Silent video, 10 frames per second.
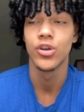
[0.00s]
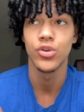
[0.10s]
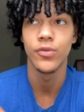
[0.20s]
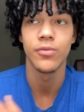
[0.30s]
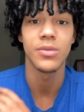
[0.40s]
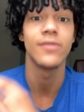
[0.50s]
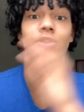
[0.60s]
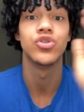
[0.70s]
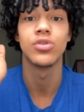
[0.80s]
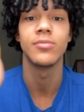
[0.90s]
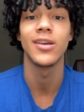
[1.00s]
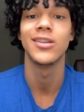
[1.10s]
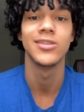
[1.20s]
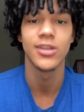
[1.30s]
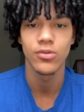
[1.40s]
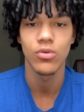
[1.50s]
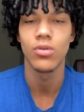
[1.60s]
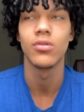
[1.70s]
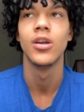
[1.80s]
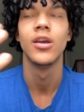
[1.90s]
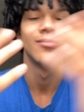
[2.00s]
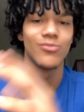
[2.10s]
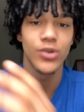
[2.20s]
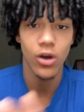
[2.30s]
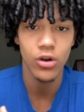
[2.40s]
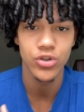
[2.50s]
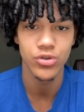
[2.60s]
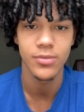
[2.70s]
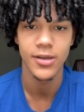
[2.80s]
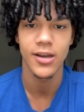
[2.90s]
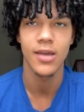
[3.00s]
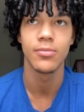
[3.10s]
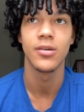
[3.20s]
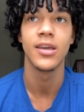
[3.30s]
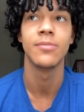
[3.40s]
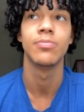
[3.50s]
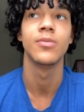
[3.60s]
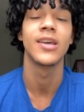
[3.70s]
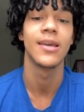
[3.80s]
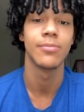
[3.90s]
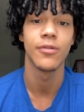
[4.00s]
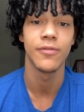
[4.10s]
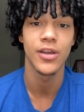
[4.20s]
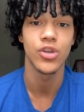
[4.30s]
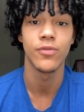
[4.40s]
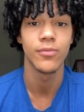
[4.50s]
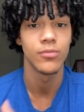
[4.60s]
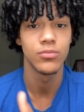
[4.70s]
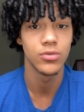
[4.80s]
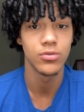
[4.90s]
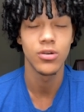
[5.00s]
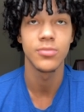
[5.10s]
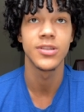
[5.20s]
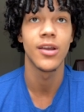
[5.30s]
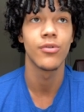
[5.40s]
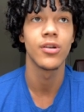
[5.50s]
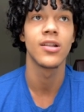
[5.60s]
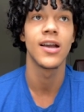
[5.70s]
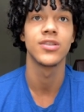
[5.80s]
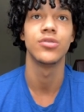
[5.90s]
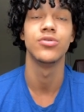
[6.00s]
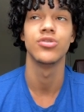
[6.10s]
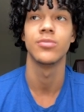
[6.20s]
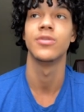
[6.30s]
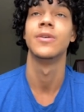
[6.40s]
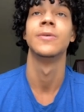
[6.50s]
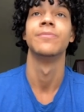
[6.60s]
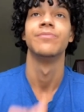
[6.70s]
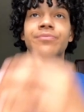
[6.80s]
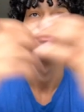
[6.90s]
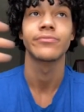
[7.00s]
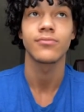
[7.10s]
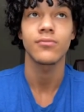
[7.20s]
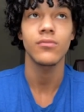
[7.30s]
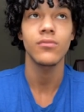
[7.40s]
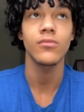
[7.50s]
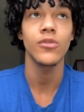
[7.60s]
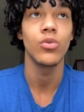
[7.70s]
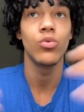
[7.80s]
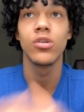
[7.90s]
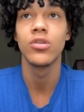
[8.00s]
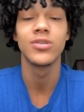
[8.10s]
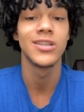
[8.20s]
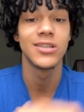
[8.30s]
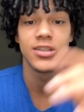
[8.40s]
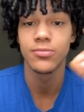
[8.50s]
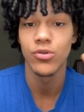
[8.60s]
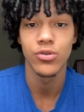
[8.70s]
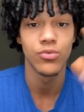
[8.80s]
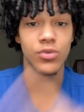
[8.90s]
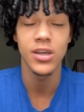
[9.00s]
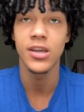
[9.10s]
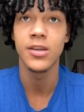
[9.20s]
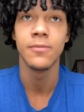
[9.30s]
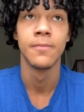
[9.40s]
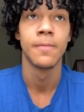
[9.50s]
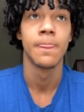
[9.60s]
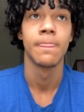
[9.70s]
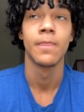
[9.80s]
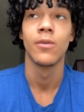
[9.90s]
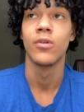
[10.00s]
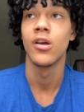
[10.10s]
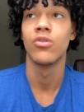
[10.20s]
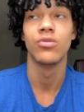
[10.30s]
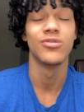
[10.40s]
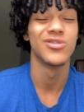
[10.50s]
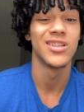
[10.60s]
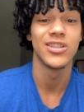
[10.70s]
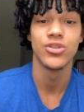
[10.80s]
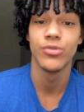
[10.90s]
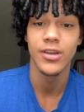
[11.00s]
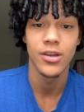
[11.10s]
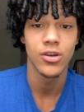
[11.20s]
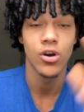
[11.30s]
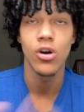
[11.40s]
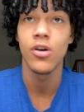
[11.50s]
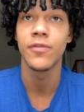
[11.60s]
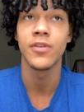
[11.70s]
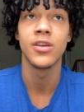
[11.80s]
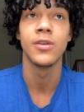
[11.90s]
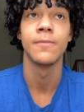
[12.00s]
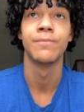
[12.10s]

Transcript: you from even dreaming in or we all dream at night, but it can prevent you from, you know what I'm saying, realizing you're dreaming. One of those things is smoking weed. Another one of those things is drinking coffee.